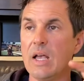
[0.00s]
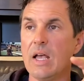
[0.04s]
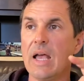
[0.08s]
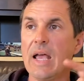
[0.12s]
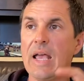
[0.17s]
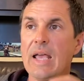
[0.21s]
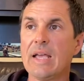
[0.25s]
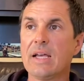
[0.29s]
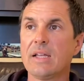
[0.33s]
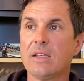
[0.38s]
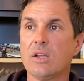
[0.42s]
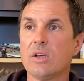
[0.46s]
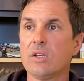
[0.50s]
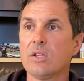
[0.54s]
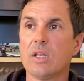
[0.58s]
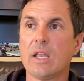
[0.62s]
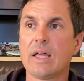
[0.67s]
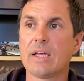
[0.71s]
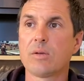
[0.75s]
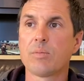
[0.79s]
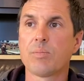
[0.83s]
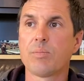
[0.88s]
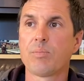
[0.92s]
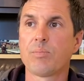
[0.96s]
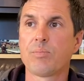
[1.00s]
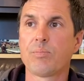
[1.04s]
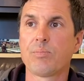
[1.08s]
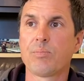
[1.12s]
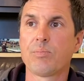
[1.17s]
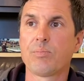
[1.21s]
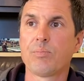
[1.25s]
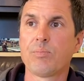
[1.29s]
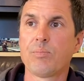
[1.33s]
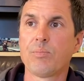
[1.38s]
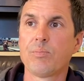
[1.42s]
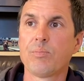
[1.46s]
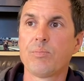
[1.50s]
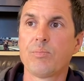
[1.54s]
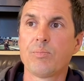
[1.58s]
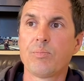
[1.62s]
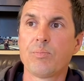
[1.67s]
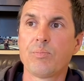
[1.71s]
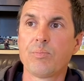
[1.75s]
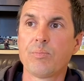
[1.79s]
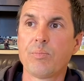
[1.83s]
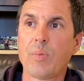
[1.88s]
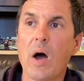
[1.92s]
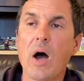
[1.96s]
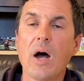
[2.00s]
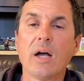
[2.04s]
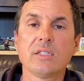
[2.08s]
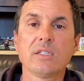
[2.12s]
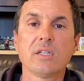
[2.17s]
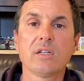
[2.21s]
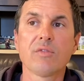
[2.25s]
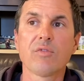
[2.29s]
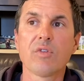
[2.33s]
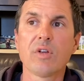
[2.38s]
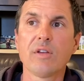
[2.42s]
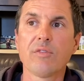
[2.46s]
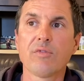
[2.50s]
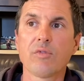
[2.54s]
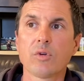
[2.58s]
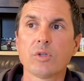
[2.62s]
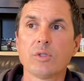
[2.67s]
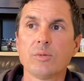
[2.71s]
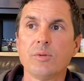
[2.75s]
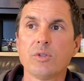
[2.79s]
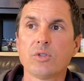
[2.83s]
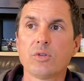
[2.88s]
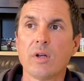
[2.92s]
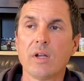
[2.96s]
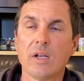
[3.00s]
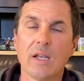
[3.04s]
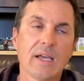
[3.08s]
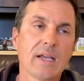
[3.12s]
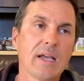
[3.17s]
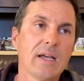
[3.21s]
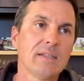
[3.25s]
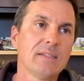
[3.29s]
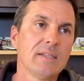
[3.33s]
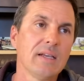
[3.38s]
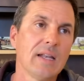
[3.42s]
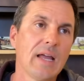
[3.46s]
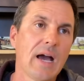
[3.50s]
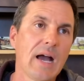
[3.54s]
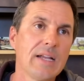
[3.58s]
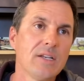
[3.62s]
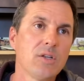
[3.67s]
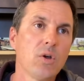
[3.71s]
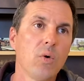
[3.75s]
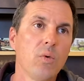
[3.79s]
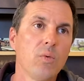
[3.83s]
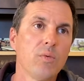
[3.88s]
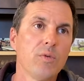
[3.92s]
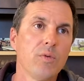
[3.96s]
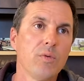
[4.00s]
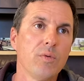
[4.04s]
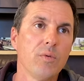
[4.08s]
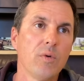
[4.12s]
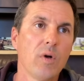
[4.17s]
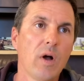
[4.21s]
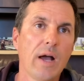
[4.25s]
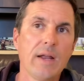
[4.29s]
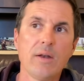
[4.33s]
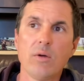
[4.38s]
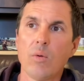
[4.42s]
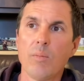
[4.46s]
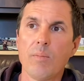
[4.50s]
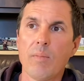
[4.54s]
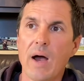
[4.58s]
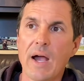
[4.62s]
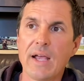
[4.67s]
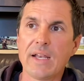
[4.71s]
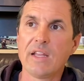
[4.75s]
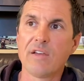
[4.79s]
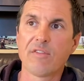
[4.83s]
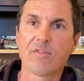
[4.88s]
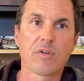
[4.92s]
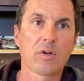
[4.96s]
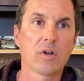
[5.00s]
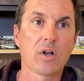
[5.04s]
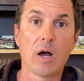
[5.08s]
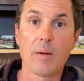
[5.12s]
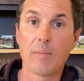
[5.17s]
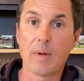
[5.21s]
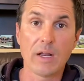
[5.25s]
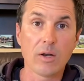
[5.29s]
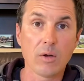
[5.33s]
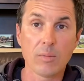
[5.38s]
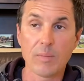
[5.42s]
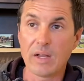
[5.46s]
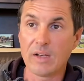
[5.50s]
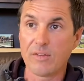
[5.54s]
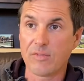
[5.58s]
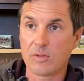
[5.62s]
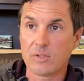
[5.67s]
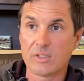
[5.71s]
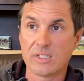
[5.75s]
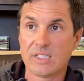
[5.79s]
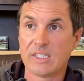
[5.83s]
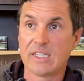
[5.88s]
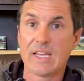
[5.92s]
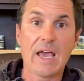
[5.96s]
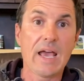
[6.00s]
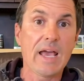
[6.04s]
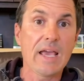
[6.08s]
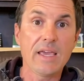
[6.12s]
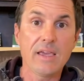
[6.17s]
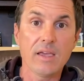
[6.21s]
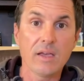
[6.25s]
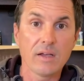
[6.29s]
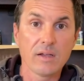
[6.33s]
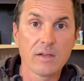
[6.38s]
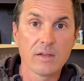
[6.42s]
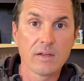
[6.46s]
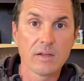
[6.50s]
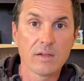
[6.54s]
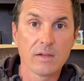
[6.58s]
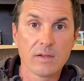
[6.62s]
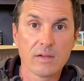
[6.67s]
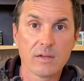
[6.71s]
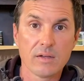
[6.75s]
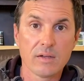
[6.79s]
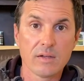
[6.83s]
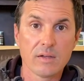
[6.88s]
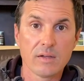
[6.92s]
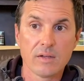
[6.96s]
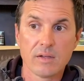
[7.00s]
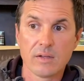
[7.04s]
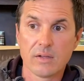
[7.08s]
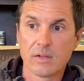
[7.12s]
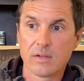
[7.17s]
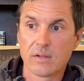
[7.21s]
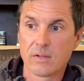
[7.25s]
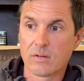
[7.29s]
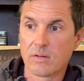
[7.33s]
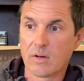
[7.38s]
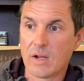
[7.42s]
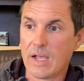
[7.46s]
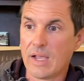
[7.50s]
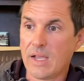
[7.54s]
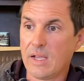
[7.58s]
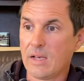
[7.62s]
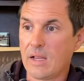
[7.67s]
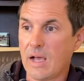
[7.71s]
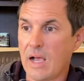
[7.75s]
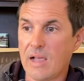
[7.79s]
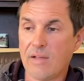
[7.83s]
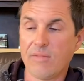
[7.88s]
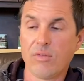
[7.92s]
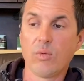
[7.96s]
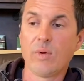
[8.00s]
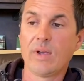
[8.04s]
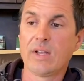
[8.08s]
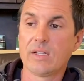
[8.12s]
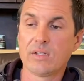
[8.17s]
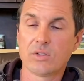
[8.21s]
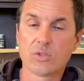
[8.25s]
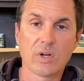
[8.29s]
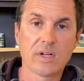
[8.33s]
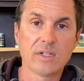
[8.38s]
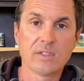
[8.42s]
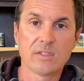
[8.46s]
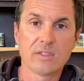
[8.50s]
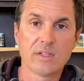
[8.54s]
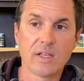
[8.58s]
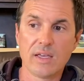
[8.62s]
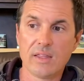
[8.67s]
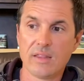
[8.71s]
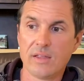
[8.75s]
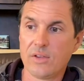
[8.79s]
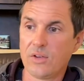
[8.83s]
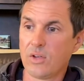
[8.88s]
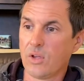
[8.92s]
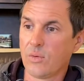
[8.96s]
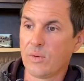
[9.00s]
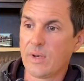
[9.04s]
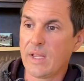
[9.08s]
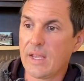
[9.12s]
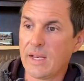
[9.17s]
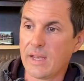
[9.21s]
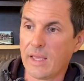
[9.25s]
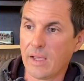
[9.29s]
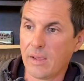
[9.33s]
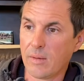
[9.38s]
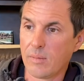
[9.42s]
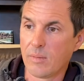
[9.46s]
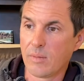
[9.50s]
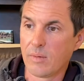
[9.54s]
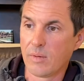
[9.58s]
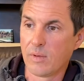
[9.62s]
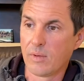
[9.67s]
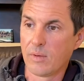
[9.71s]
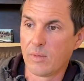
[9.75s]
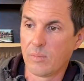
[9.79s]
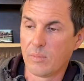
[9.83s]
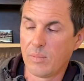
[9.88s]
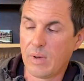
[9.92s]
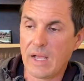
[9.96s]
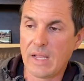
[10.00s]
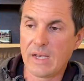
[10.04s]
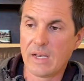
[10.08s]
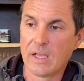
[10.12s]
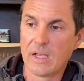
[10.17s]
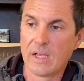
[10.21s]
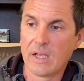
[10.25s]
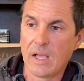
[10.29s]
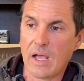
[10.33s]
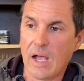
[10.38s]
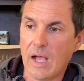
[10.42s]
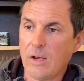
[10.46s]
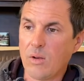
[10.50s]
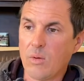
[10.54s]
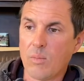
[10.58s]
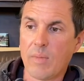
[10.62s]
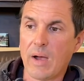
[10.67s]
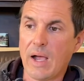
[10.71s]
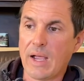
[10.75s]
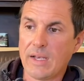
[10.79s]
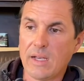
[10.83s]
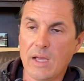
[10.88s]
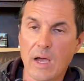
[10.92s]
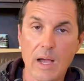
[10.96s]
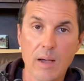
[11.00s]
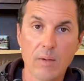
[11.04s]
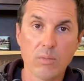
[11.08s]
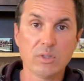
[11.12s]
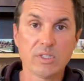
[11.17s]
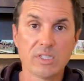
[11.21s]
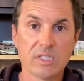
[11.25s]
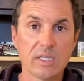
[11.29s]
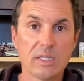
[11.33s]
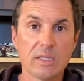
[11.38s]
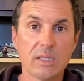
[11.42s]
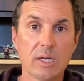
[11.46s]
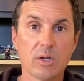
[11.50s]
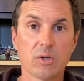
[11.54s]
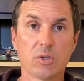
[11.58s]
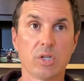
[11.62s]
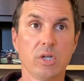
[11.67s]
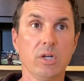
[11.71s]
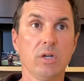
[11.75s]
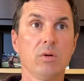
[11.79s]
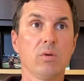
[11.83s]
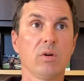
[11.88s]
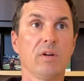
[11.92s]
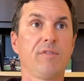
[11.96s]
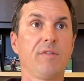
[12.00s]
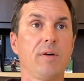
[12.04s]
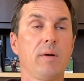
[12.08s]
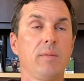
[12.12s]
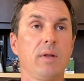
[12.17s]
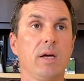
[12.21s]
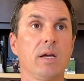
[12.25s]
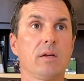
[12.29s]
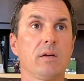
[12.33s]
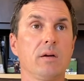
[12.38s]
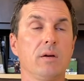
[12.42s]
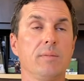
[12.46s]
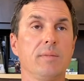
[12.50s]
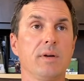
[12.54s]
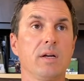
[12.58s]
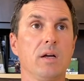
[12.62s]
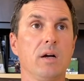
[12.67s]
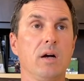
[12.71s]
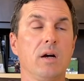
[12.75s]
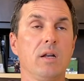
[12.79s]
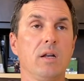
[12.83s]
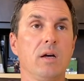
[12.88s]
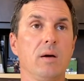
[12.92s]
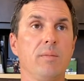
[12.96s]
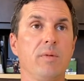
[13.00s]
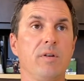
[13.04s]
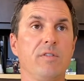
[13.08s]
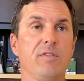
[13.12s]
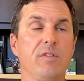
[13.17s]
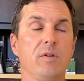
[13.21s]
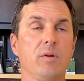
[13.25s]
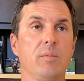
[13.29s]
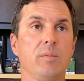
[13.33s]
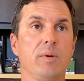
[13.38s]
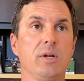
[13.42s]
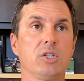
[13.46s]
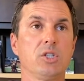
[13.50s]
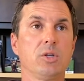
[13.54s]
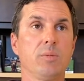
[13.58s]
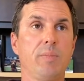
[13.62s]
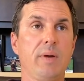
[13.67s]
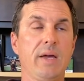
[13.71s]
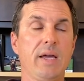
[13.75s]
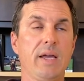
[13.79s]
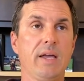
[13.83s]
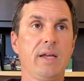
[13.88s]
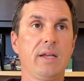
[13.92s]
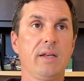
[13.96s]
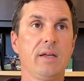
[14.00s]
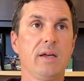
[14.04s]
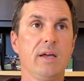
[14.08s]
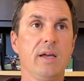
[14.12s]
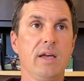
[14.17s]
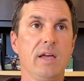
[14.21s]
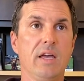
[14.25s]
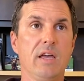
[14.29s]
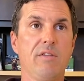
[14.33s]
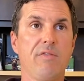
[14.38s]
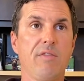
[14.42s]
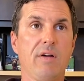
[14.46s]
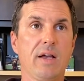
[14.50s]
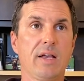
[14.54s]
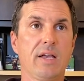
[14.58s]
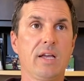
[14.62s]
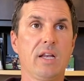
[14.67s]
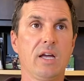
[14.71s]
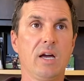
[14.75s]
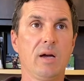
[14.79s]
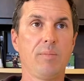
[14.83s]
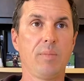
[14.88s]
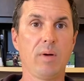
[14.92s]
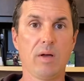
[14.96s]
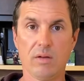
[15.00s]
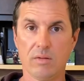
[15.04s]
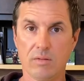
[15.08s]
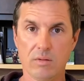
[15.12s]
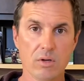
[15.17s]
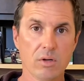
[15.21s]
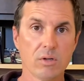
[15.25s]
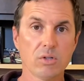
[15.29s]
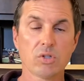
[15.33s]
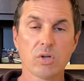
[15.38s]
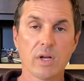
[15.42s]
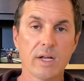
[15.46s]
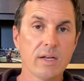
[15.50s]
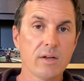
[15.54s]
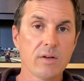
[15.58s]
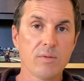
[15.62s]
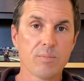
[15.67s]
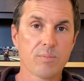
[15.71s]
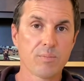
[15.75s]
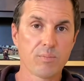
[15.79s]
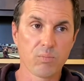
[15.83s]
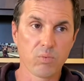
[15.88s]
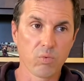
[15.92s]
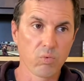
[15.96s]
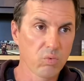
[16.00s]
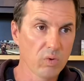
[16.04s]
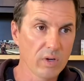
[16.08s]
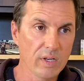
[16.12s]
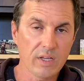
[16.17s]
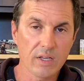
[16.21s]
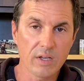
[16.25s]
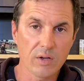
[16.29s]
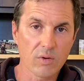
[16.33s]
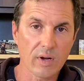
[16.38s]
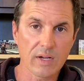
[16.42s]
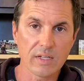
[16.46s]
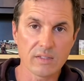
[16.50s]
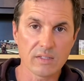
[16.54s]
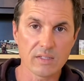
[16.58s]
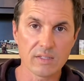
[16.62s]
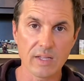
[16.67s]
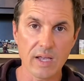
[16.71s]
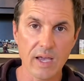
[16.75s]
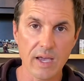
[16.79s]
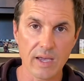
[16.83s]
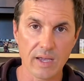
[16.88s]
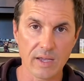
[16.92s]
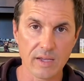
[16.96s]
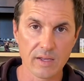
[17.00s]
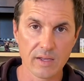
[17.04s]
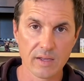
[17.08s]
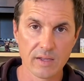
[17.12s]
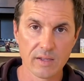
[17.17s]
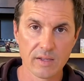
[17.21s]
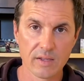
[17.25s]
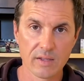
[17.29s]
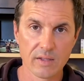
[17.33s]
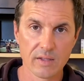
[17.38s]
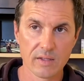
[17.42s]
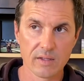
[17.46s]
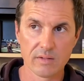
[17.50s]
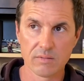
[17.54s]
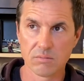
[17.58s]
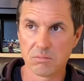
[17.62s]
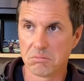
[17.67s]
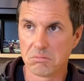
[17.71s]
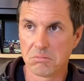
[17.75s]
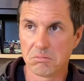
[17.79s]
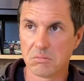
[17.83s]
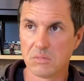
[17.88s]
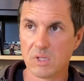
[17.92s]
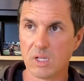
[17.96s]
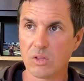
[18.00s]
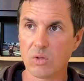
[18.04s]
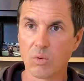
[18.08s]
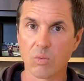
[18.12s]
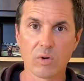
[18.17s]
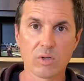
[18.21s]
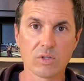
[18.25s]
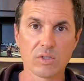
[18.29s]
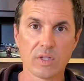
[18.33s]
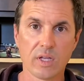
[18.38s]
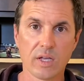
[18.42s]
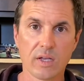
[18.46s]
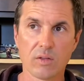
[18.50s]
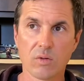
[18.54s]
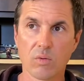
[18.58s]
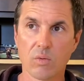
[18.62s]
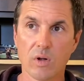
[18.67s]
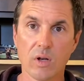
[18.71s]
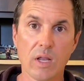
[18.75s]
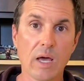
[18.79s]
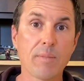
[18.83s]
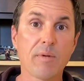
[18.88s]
And like positive reinforcement training, like I said, I don't mind it for stay, right? I have a way to train stay that you don't need it, but I don't mind it. I would sit there too if I'm like, oh my God, I'm gonna feel a bunch of pain if I get up. You can train a really great stay. Not the worst thing in the world.